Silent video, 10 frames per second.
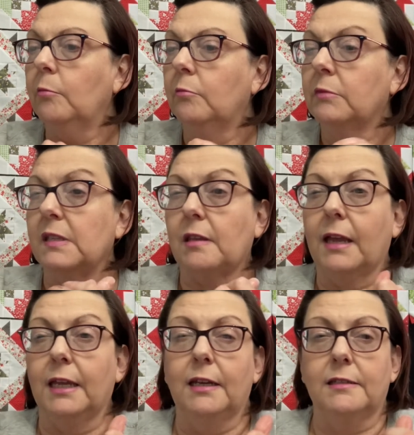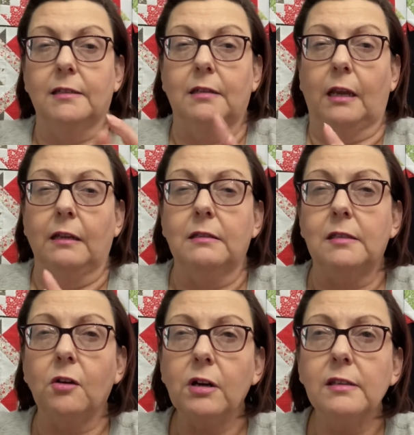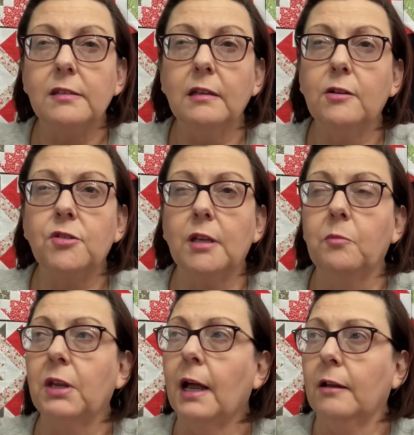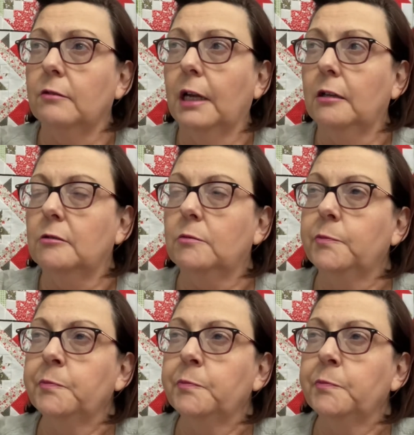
It's like he doesn't take it seriously or something. I don't know.